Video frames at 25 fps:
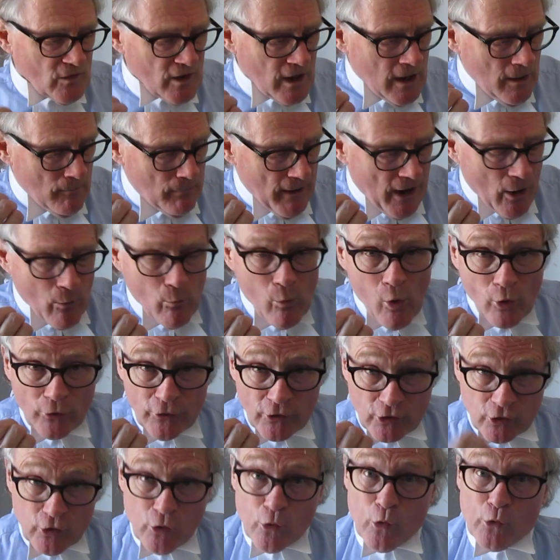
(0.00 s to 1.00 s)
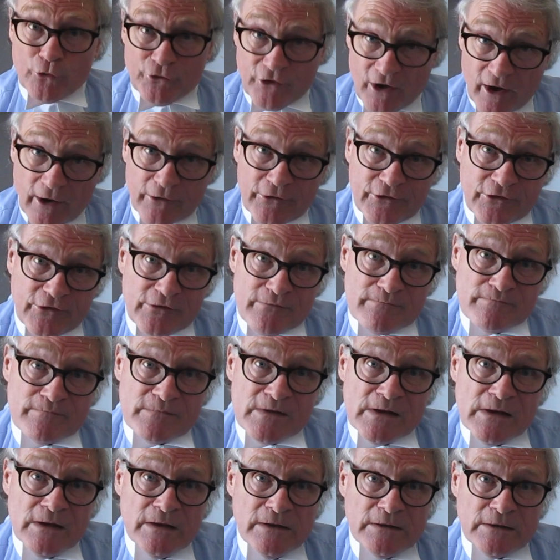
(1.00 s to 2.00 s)
about what the Corps does,
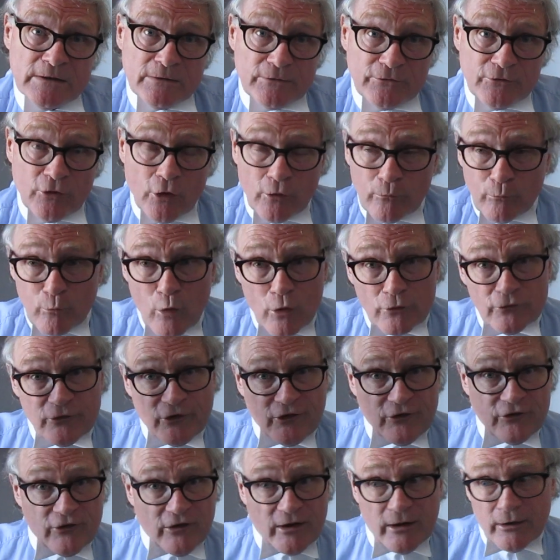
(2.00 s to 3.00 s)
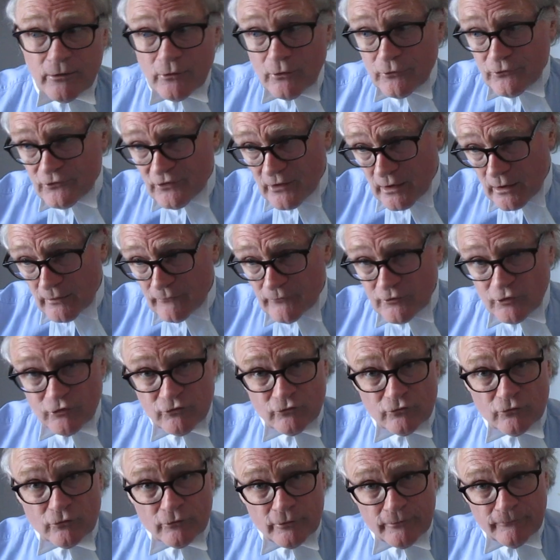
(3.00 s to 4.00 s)
not what's seen on
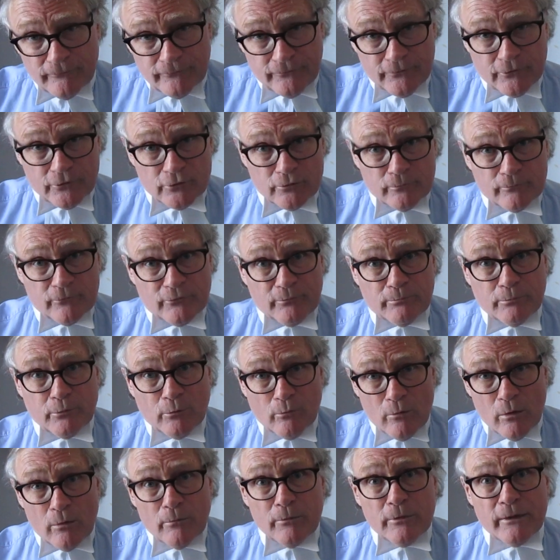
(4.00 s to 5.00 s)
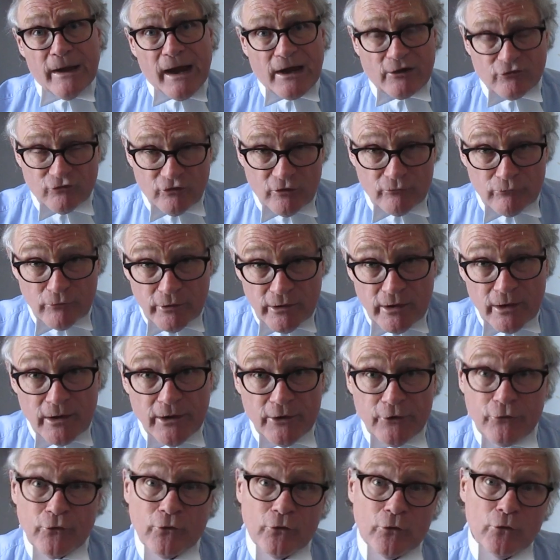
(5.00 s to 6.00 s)
television or in films, but what we actually
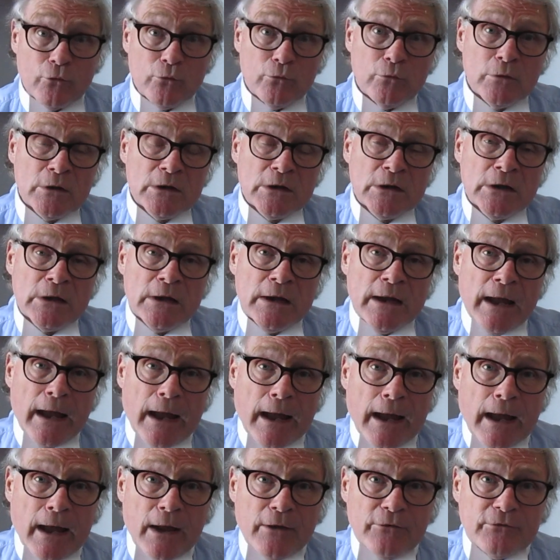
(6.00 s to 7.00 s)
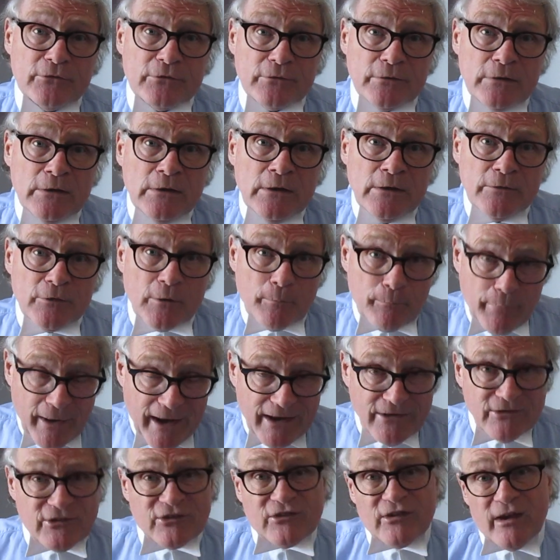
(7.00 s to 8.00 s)
really do, and the
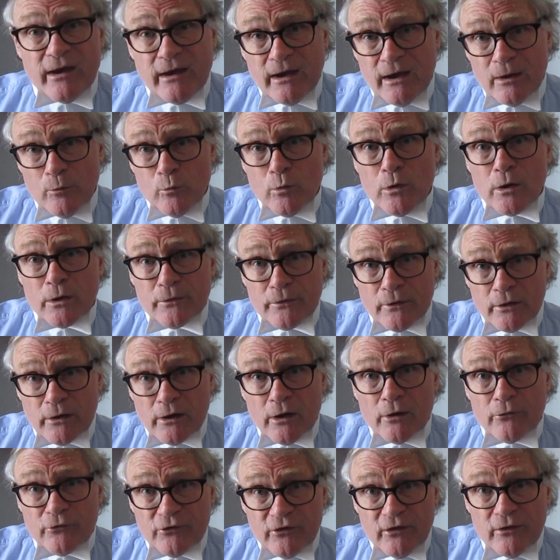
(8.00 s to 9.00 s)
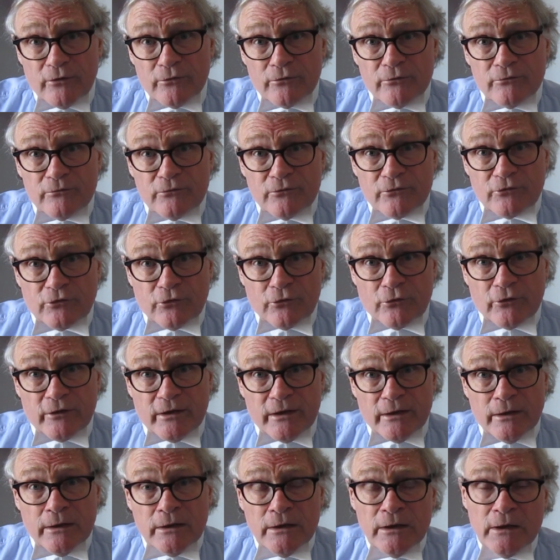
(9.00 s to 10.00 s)
painstaking work that goes in to
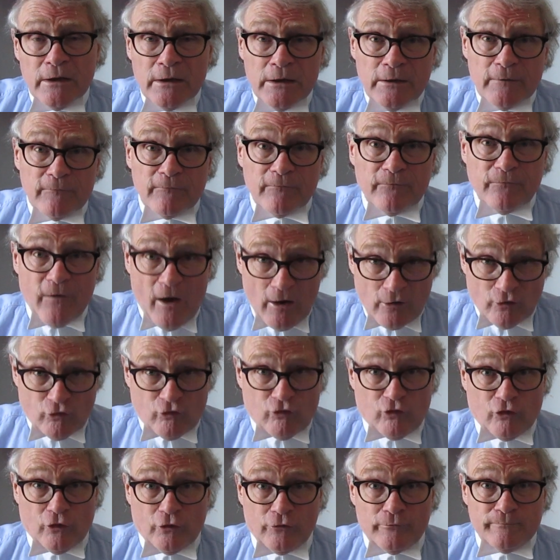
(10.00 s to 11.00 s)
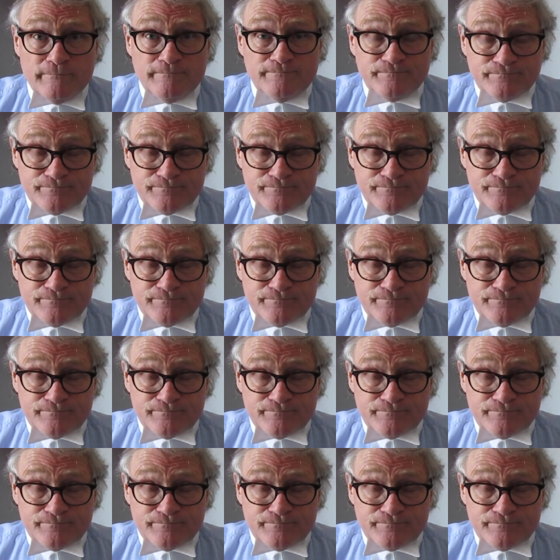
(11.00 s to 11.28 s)
the function